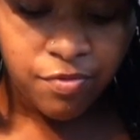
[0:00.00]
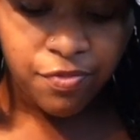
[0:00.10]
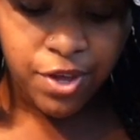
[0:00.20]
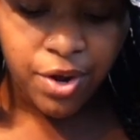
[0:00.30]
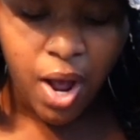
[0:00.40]

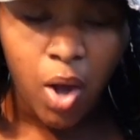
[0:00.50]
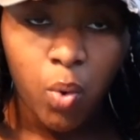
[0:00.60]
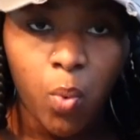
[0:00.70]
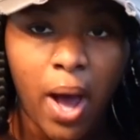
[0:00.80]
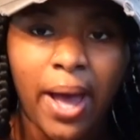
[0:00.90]
figure out
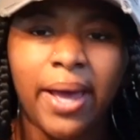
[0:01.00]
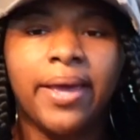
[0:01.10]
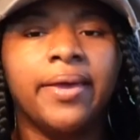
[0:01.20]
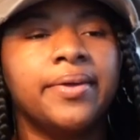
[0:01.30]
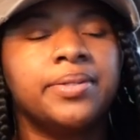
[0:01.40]

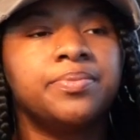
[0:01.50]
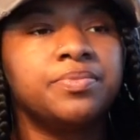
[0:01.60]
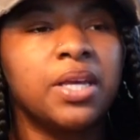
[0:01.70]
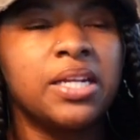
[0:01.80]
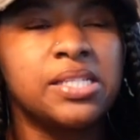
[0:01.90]
why,
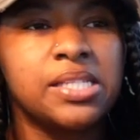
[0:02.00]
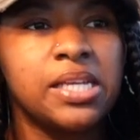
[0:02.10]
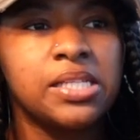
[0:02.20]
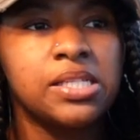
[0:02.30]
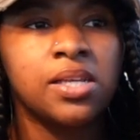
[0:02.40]
in a
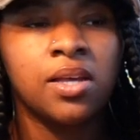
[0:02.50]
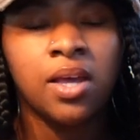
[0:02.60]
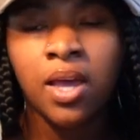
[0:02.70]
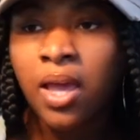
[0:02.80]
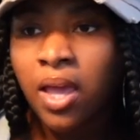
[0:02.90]
sense.
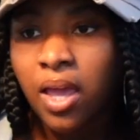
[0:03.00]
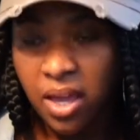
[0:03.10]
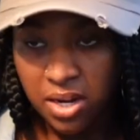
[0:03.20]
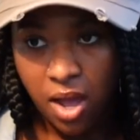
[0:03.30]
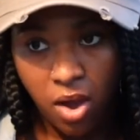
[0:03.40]

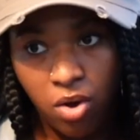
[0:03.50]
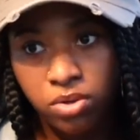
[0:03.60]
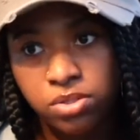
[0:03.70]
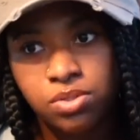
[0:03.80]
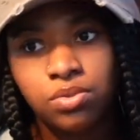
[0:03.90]
And I
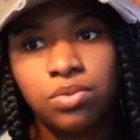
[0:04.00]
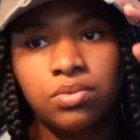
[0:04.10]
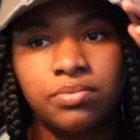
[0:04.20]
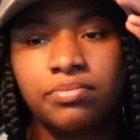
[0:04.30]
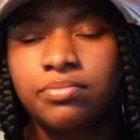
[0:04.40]

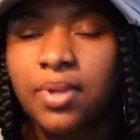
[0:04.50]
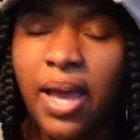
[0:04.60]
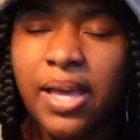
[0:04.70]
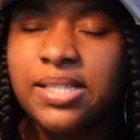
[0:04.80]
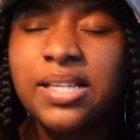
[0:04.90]
also,
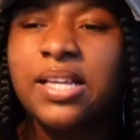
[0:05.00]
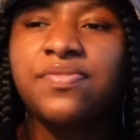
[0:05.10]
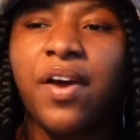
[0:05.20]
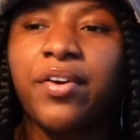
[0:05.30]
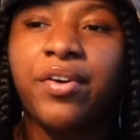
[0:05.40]
it's
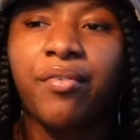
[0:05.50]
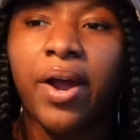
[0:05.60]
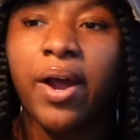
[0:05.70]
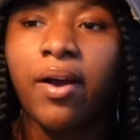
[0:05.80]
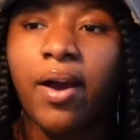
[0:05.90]
very
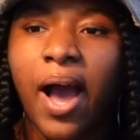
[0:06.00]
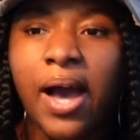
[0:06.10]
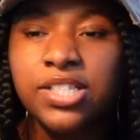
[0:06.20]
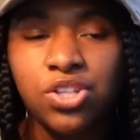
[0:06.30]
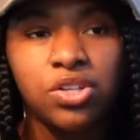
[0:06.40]
rare
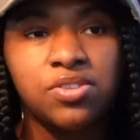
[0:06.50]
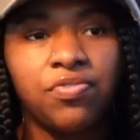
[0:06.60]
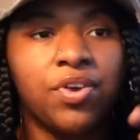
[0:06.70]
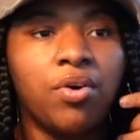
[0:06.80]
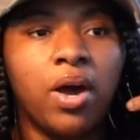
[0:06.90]
I start to
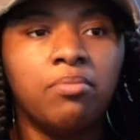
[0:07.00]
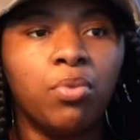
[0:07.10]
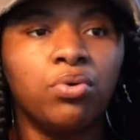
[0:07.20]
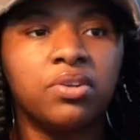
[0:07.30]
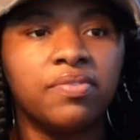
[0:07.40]
feel
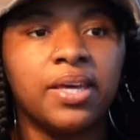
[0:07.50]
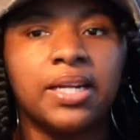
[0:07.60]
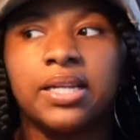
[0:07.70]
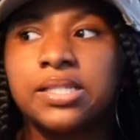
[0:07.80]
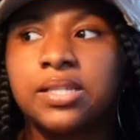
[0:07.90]

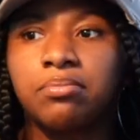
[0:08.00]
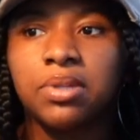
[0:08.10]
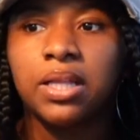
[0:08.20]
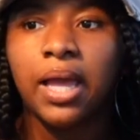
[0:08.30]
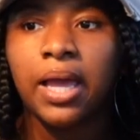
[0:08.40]
unmotivated in
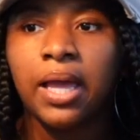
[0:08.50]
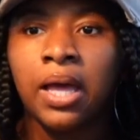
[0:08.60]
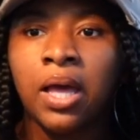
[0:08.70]
something. Like,